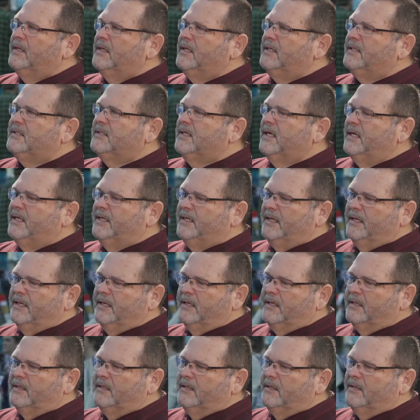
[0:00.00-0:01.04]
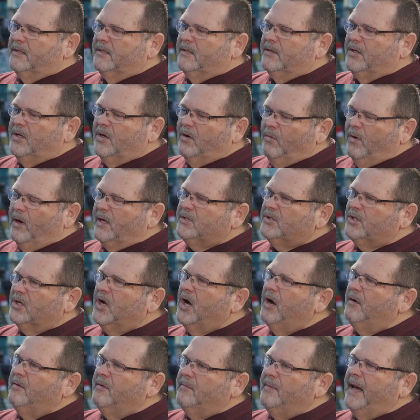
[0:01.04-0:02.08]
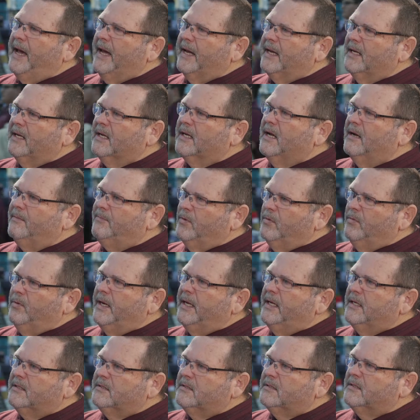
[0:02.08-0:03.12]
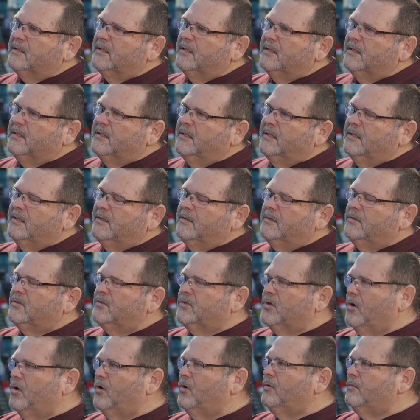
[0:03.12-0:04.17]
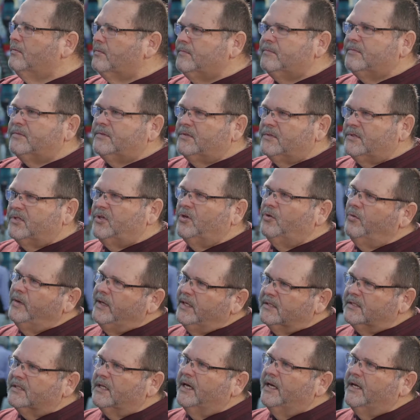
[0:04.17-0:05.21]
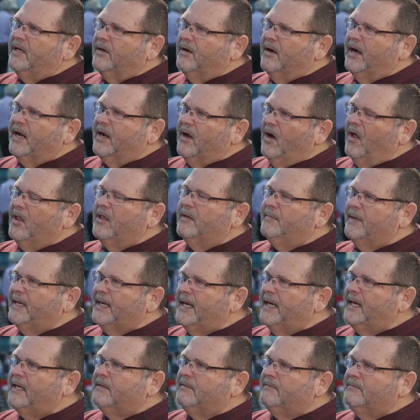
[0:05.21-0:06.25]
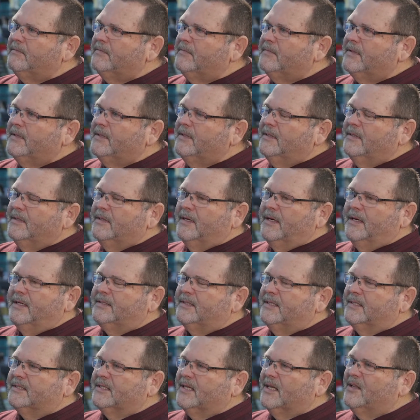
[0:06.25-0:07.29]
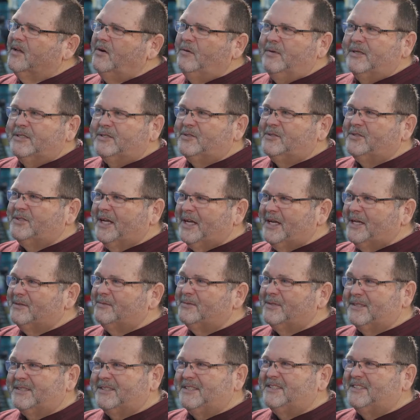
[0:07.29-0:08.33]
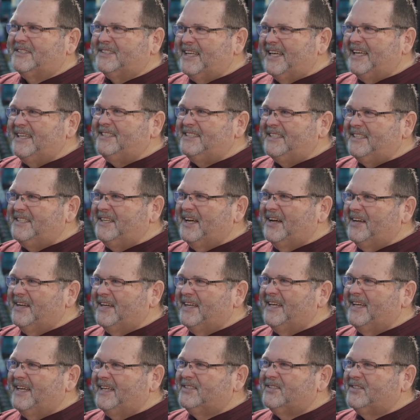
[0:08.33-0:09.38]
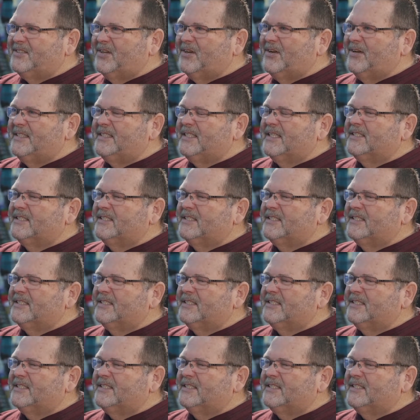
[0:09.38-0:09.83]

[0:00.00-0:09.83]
He said, uh, you know, why don't you call me back in a couple weeks? So two weeks later, I call him again. I says, hello, Mr. Jacobs. This is Stacey Dunn again, sir. He